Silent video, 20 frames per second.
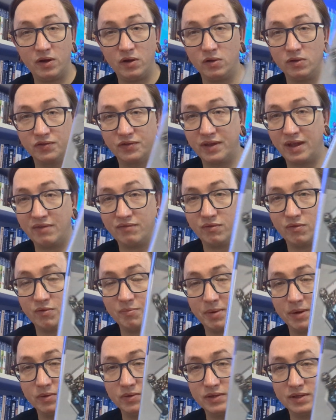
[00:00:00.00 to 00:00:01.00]
altogether with
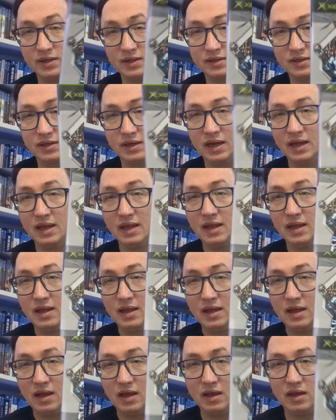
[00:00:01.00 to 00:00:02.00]
postage.
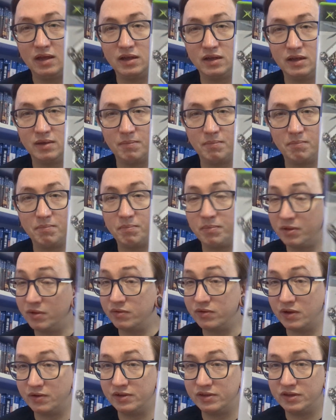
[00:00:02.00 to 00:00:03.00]
But there
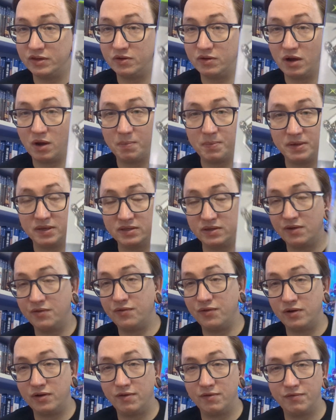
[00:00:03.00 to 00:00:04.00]
was only 2 copies, so I
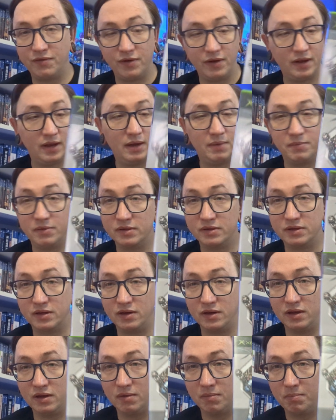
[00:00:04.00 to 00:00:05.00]
thought, fuck it, I'm just
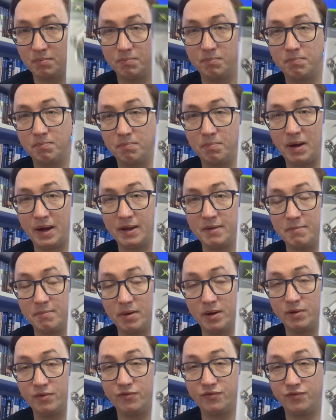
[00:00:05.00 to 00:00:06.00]
gonna buy them
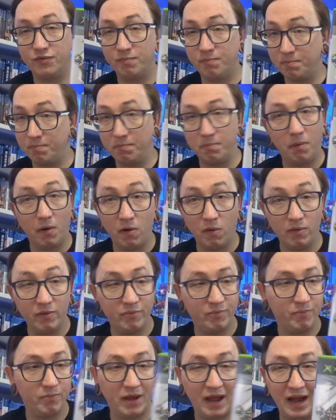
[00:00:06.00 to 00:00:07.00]
both. Bought
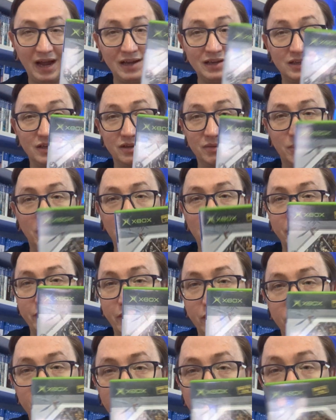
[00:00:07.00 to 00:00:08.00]
with cash as well. I
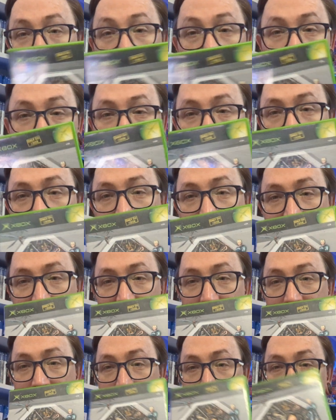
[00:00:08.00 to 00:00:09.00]
don't usually do
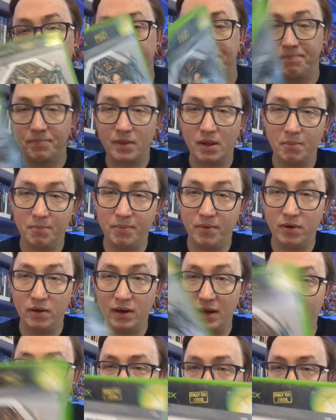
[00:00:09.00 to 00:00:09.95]
that, but like